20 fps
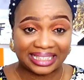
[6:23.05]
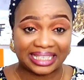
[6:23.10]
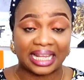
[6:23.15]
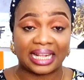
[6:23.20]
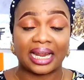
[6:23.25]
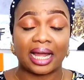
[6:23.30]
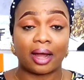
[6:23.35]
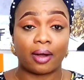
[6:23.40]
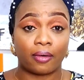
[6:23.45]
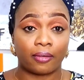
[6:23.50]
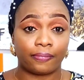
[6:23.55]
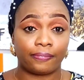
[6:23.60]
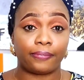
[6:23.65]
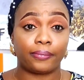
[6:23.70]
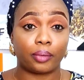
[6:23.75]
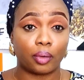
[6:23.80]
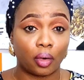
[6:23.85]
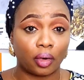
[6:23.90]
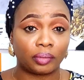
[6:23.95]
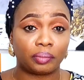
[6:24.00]
that are of
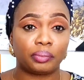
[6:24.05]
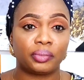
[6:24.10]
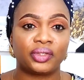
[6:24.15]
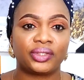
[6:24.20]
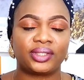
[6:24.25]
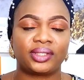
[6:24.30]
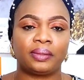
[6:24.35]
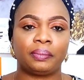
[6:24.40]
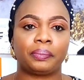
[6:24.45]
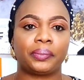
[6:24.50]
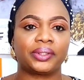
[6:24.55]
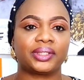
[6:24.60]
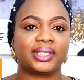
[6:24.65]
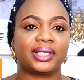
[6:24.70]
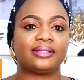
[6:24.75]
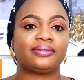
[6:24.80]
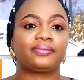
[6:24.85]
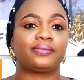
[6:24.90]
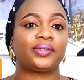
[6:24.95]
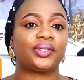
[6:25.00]
utmost
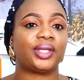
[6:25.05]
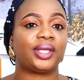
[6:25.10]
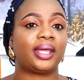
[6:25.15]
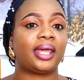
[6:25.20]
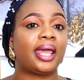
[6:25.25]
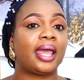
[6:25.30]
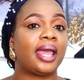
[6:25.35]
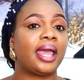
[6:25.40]
importance for the